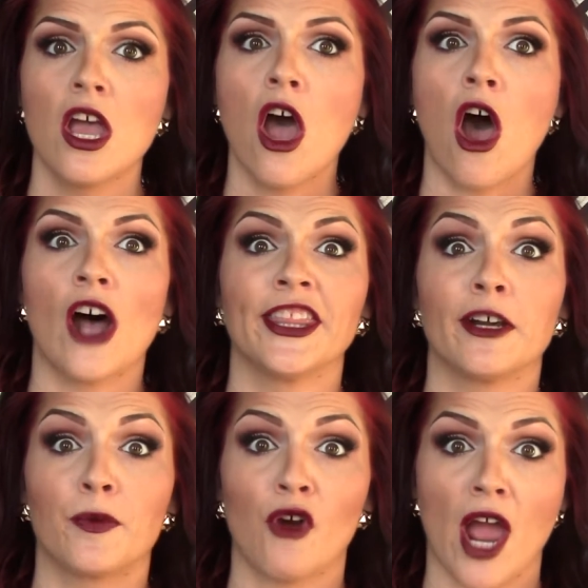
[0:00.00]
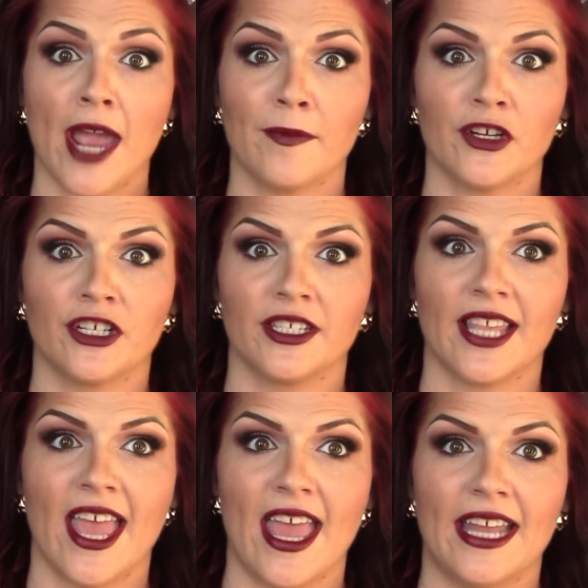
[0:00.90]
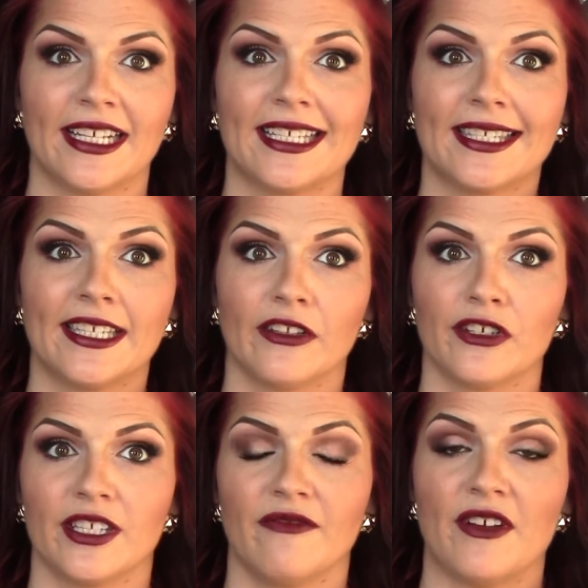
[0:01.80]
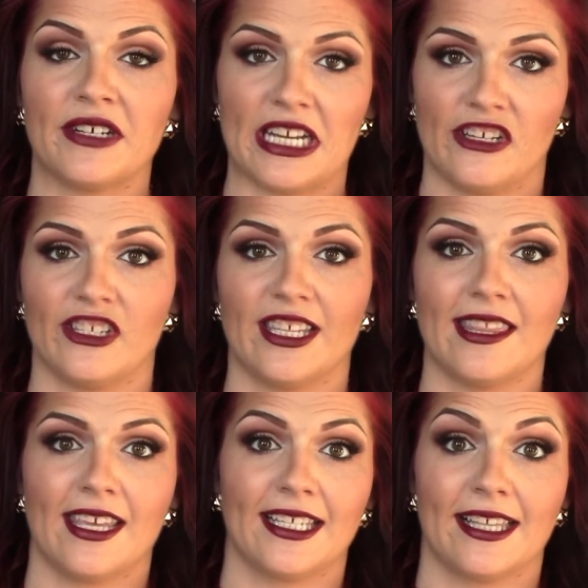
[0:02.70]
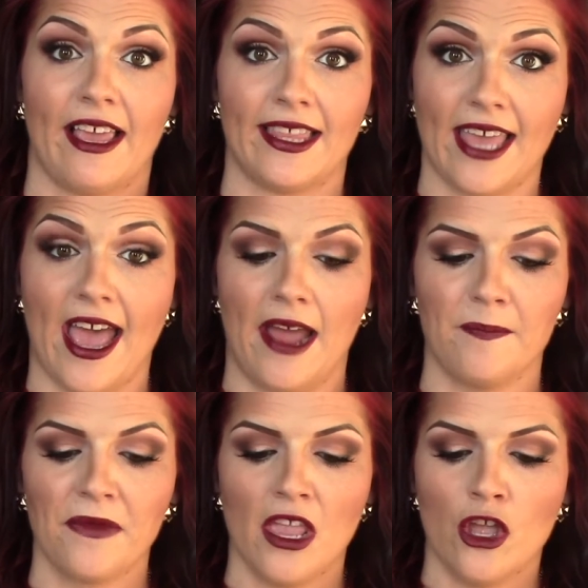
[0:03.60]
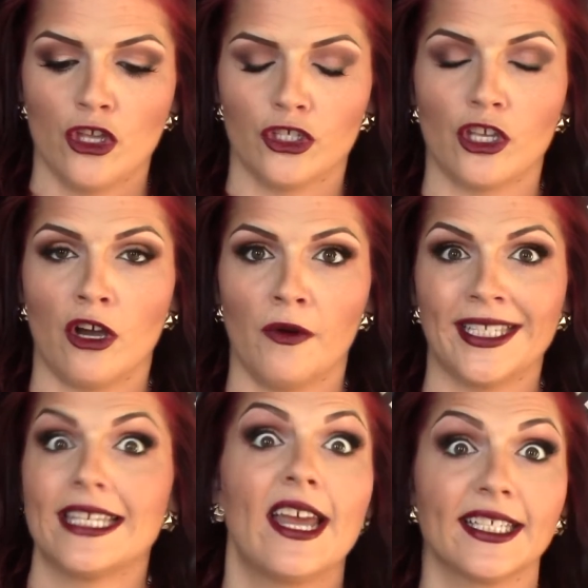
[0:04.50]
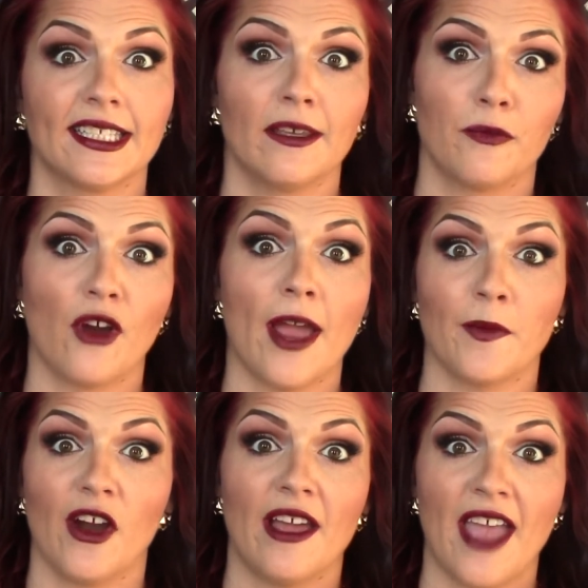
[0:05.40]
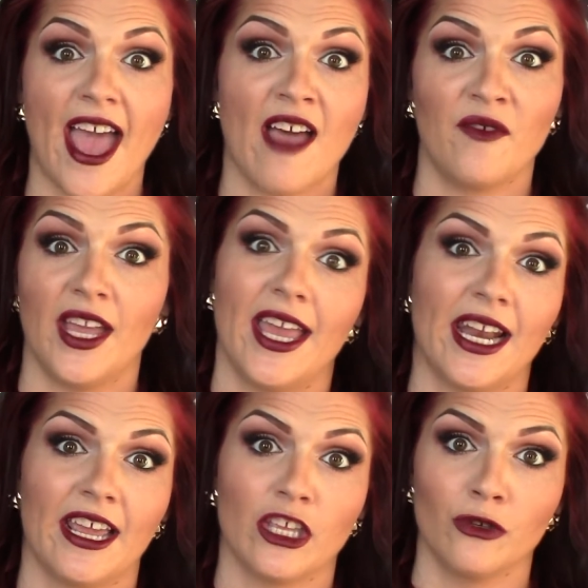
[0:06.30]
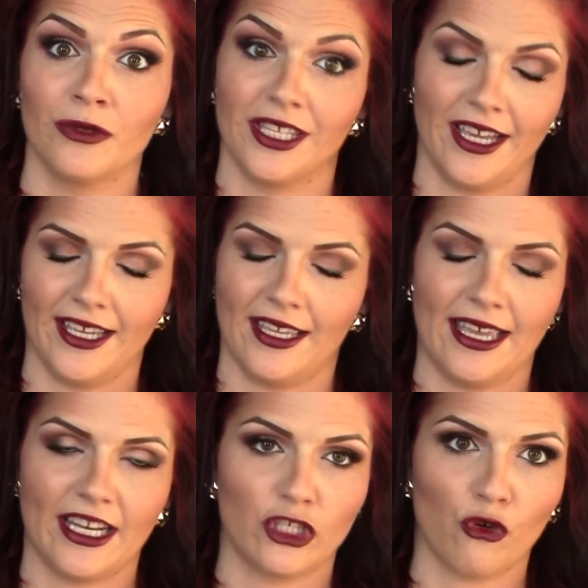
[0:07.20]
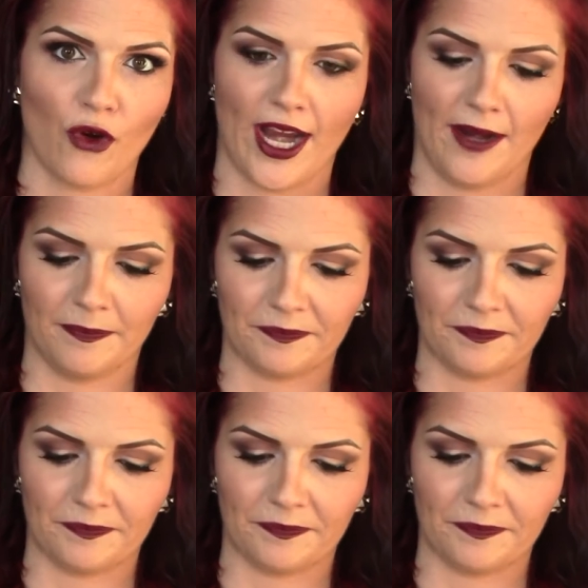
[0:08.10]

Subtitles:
on their primers and concealers and foundations and things like that. So it's an excellent primer. I have it and I use it and it's great.